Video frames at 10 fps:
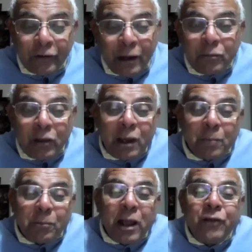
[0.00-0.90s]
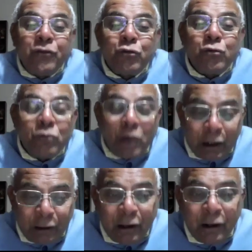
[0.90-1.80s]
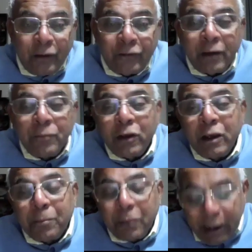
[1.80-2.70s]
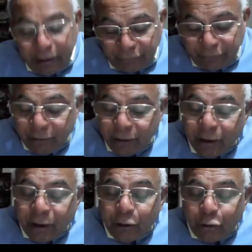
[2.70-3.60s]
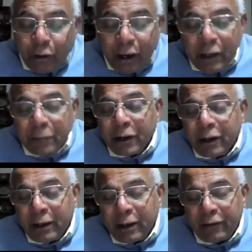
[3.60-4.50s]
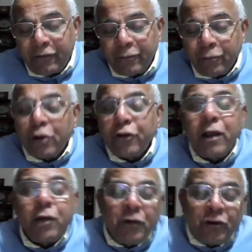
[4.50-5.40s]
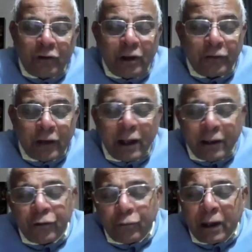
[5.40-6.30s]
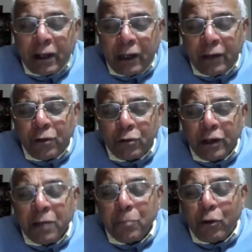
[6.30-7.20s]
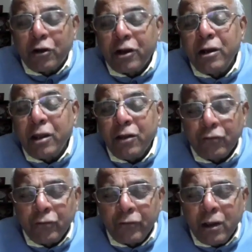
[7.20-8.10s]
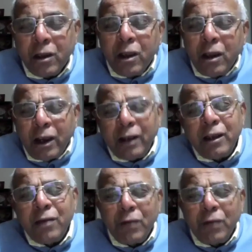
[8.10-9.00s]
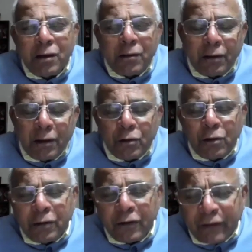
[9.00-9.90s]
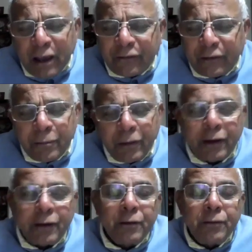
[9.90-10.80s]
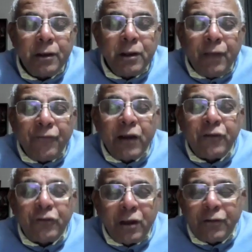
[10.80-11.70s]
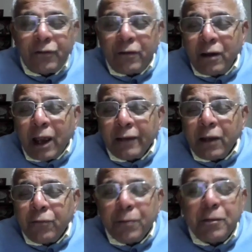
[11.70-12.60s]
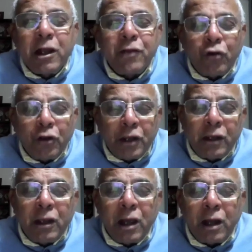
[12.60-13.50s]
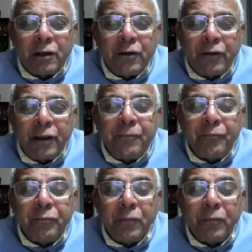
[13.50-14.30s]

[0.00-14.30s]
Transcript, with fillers: The same thing applies to artillery. Same thing applies to anybody else. What is our wish list? I'll just quickly give out the important issues, and then we can, discuss them later. First is, I think women are joining the artillery.